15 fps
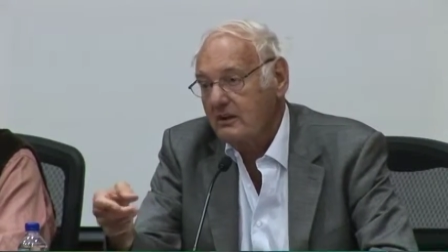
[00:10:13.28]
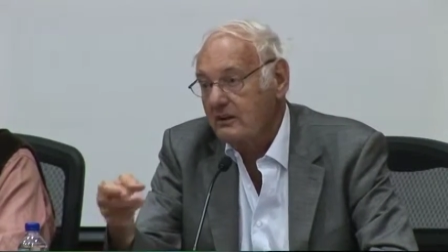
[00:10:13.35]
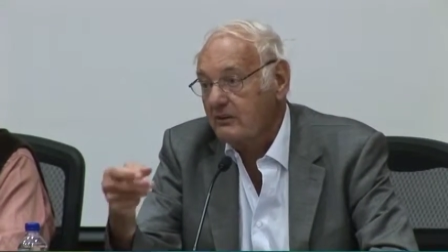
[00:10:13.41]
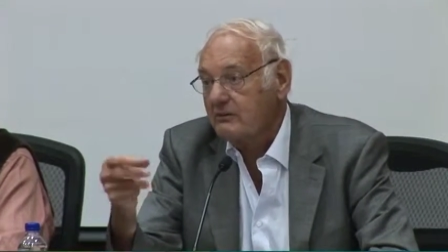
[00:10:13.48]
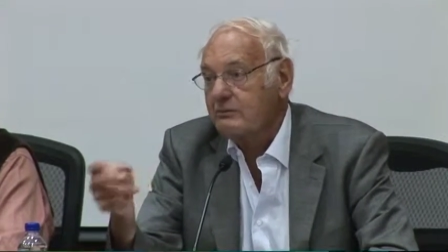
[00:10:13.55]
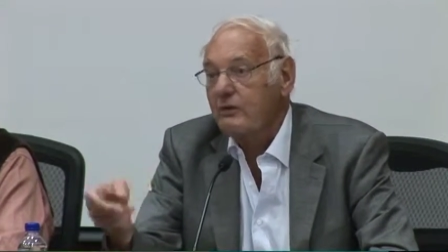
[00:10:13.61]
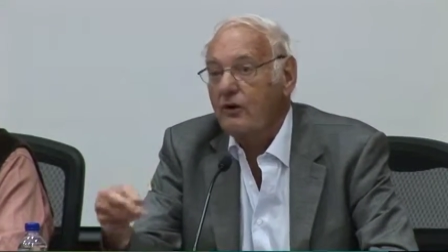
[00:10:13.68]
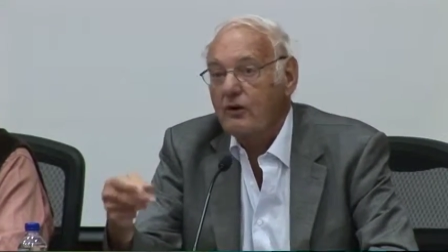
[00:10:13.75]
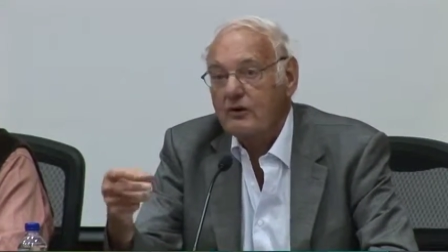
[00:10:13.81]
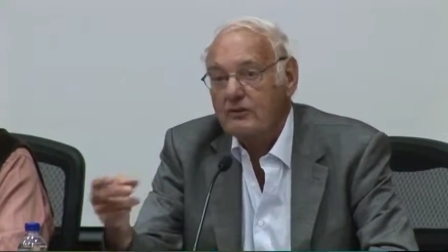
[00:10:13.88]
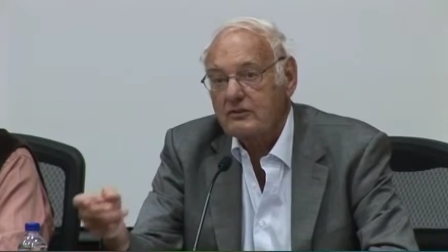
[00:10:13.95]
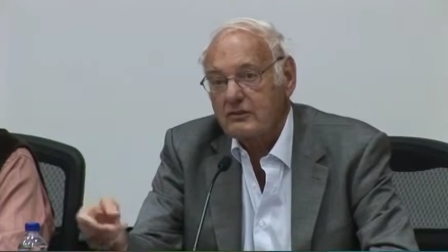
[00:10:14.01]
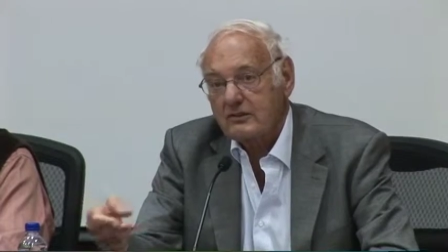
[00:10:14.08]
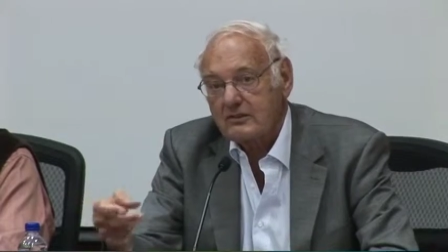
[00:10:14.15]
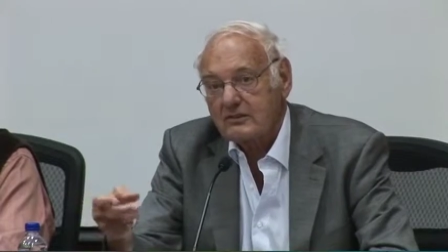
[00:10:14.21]
exploit
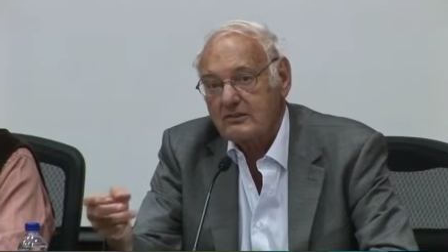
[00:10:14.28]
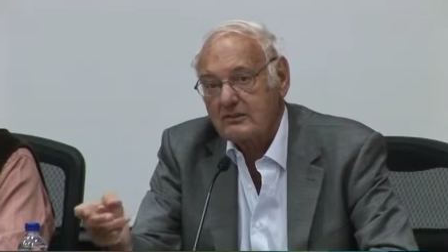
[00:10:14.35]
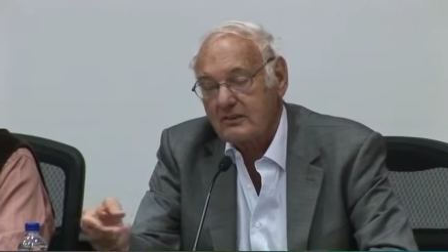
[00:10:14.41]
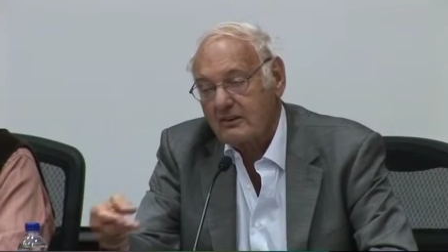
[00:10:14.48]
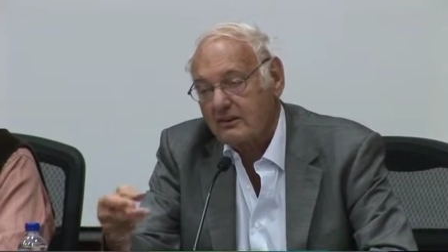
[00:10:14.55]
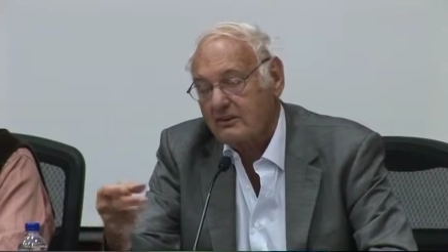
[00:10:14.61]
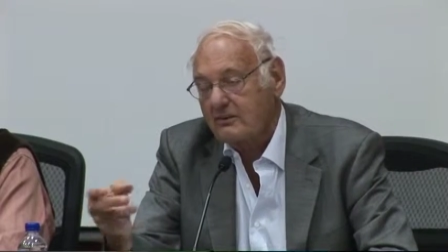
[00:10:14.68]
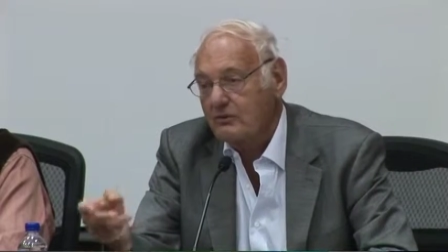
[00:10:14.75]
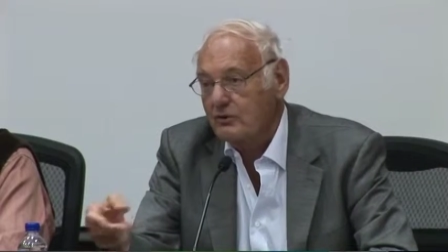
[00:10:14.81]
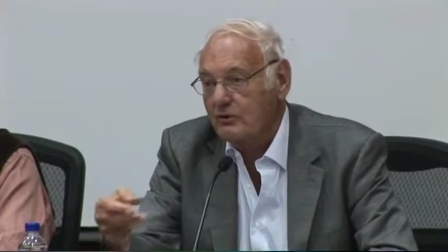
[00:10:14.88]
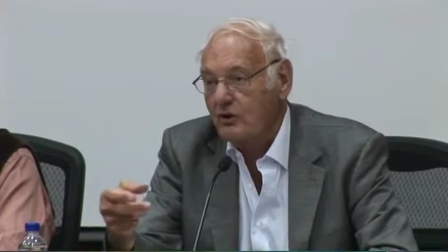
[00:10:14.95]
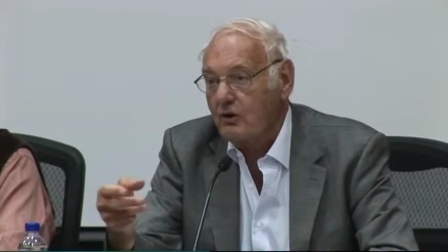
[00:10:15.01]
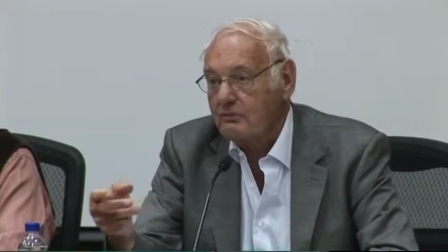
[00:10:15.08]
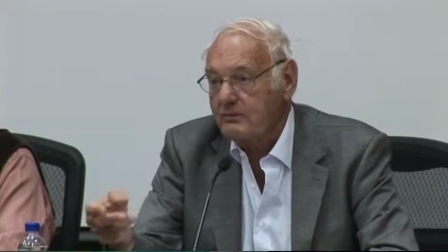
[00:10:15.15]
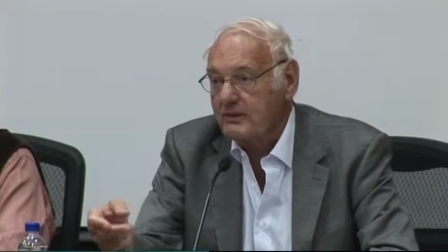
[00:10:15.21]
this
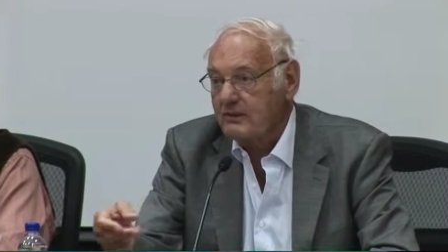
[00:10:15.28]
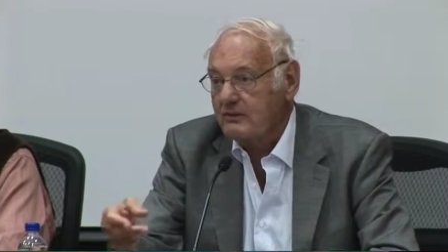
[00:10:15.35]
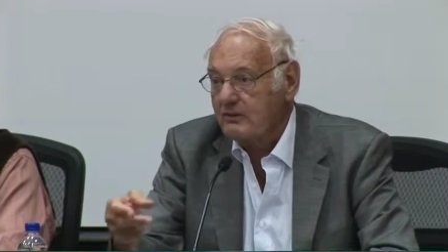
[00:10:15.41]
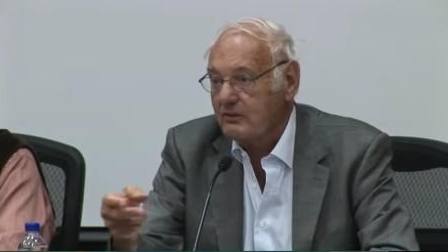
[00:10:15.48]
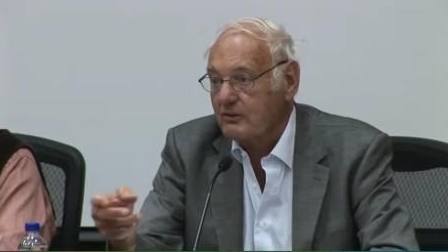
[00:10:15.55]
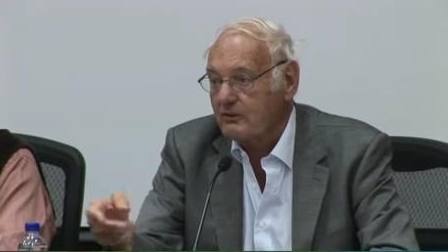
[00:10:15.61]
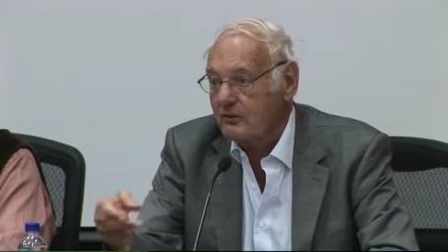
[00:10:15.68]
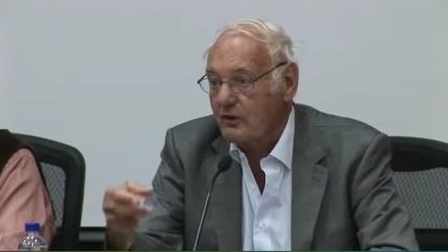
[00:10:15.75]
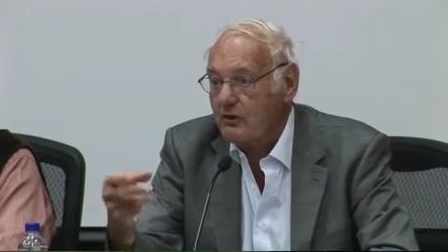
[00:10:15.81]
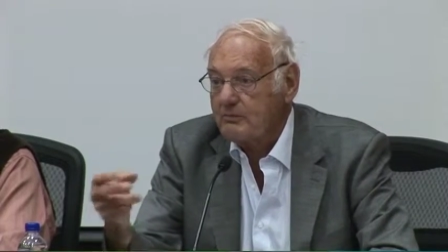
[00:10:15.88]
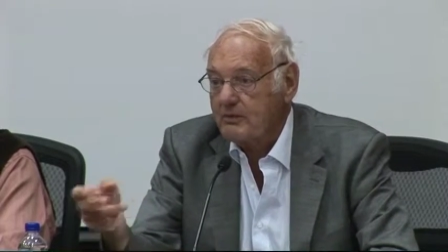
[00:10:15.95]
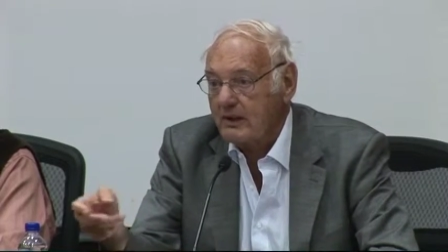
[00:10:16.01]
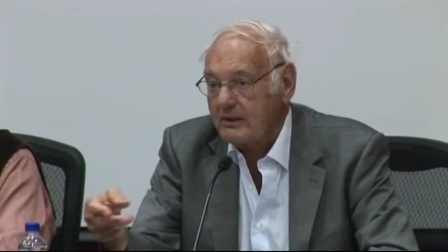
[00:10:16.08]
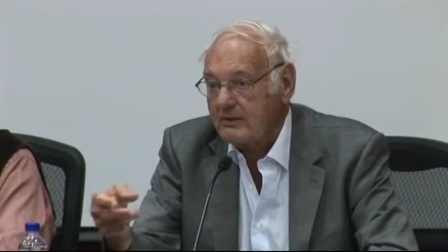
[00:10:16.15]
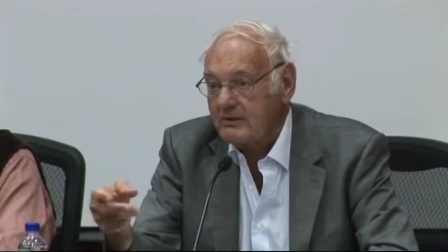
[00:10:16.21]
utopian
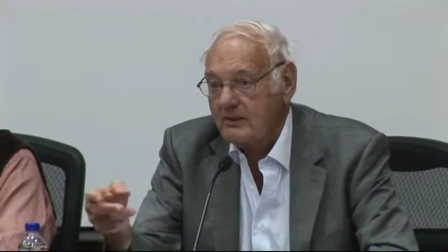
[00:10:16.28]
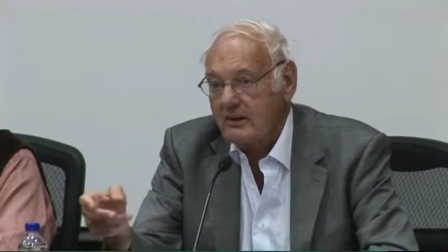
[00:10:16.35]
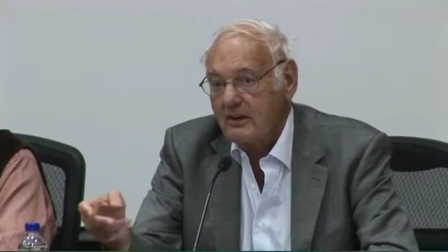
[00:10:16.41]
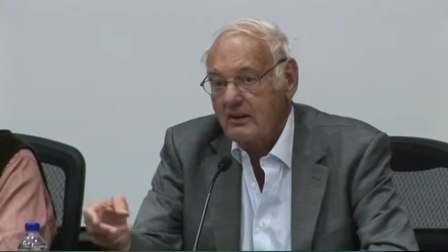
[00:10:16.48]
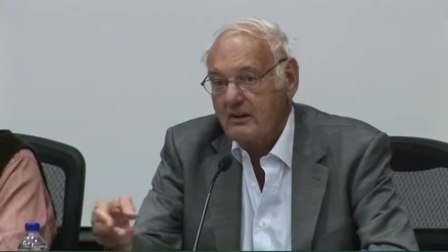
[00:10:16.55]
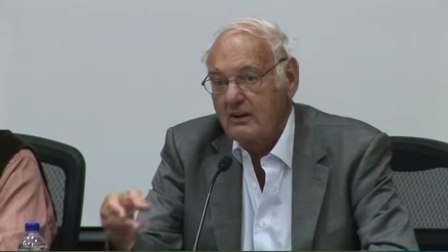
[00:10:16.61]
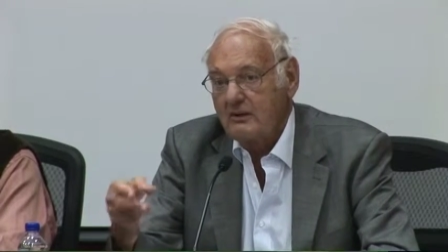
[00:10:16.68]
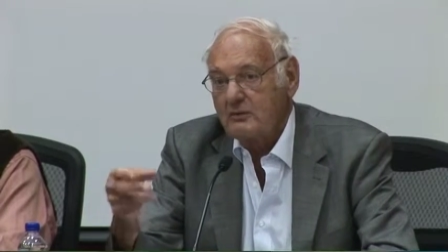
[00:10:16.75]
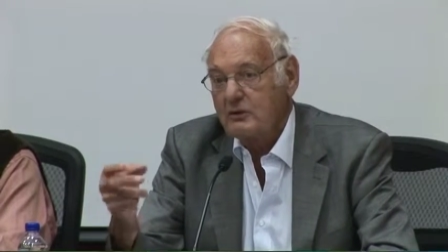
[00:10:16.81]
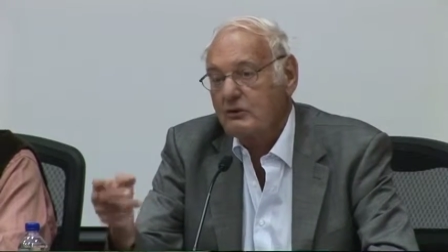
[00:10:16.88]
surplus uh,